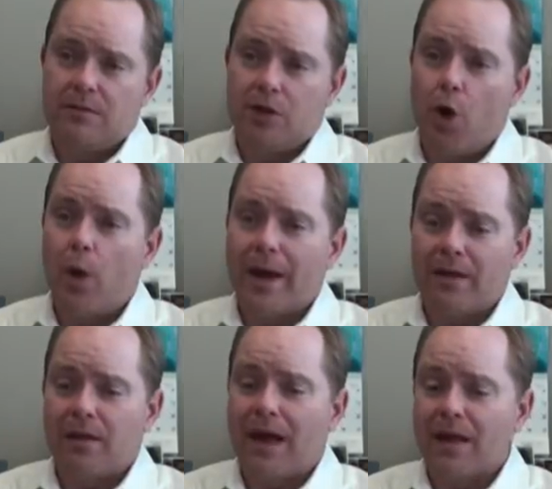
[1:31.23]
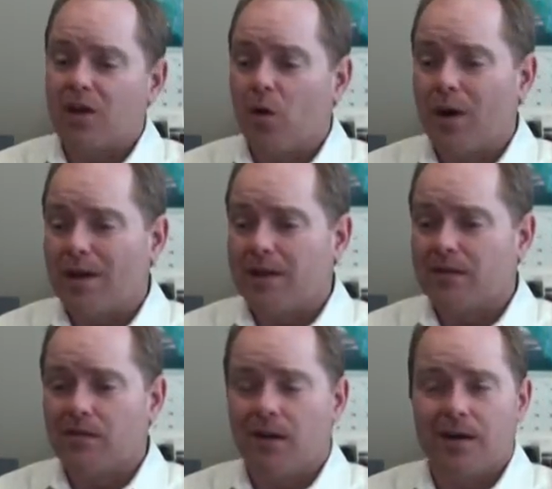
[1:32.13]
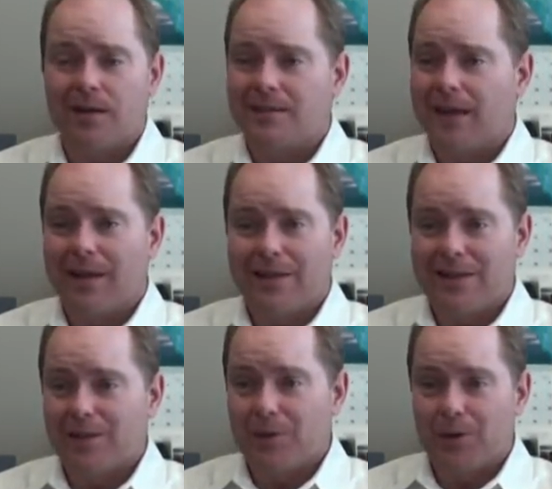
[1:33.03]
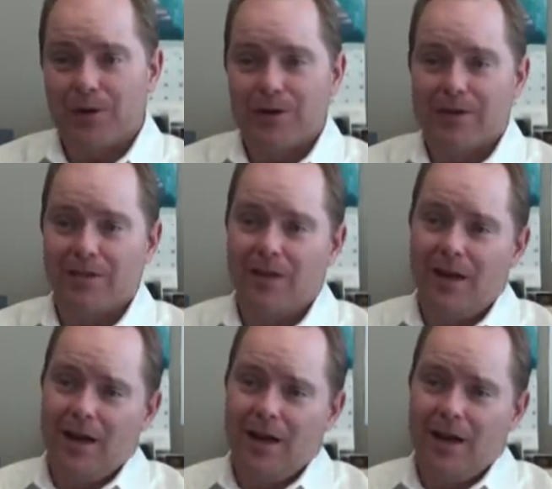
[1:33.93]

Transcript: knowing that you know what it's not a daily commuter it's